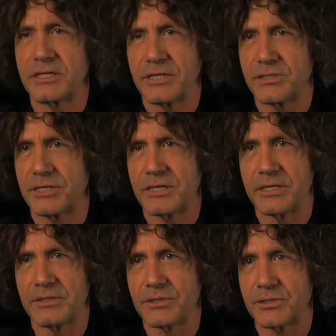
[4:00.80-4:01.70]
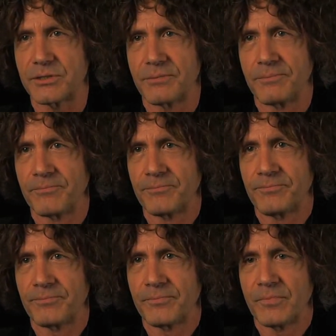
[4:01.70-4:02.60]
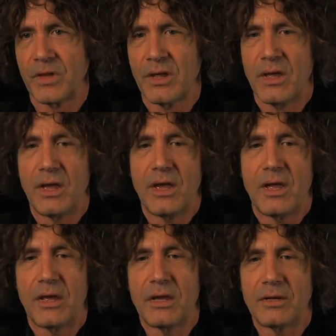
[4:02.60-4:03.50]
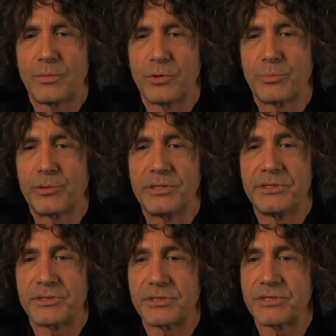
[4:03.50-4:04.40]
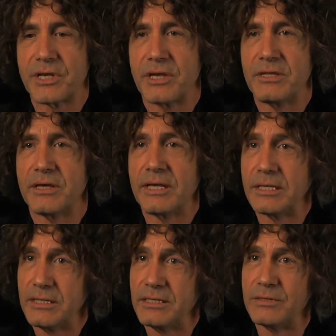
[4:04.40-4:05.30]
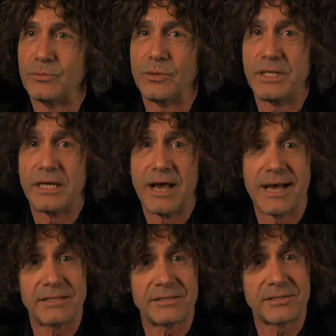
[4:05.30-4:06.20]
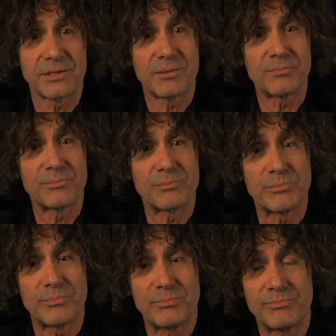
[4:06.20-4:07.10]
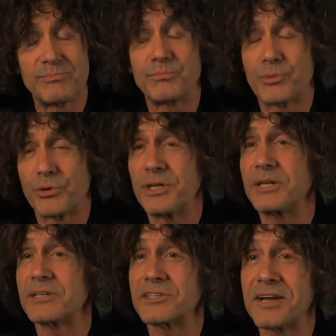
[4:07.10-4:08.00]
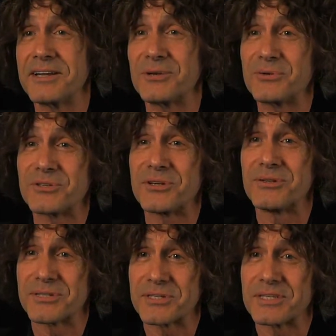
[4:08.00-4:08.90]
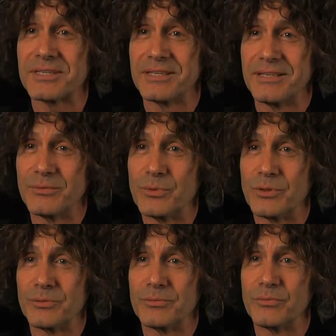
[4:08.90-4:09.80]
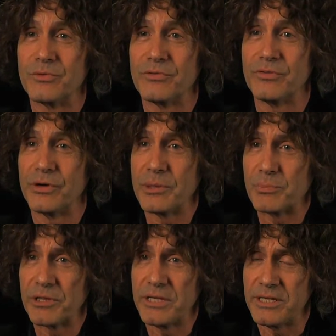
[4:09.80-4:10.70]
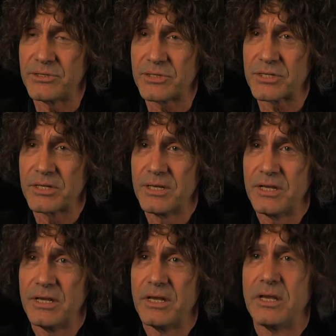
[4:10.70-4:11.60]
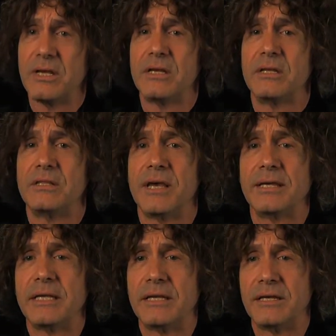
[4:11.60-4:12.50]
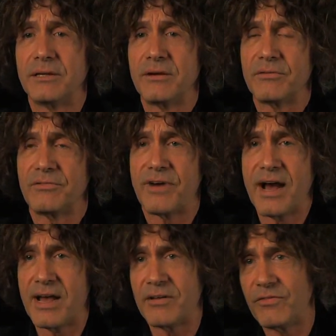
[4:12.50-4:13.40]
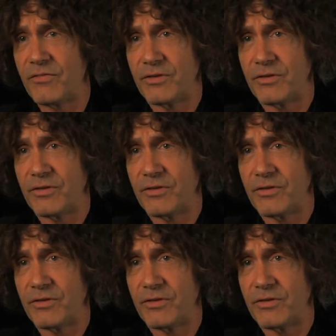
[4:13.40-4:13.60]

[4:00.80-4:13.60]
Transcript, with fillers: testing on this. And we're pleased to say that we got some pretty exciting results. We're, we're very pleased that in five